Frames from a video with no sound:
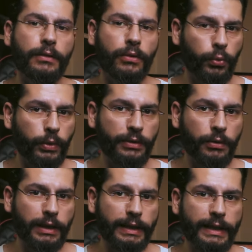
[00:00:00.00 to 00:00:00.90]
or
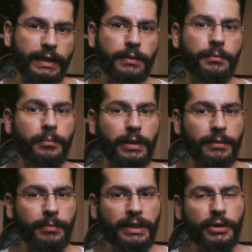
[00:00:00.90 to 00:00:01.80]
window cleaning,
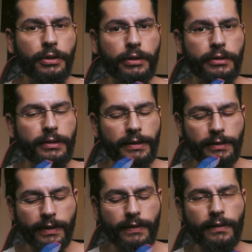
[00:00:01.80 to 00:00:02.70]
but make sure it
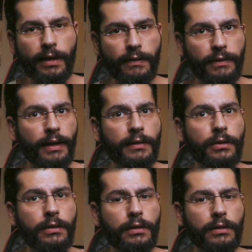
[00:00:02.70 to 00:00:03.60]
doesn't have
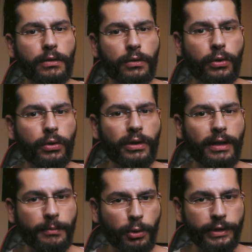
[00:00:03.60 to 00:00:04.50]
alcohol or
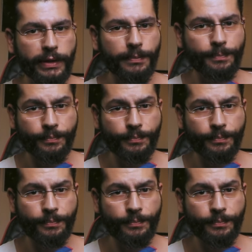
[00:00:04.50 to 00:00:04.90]
ammonia.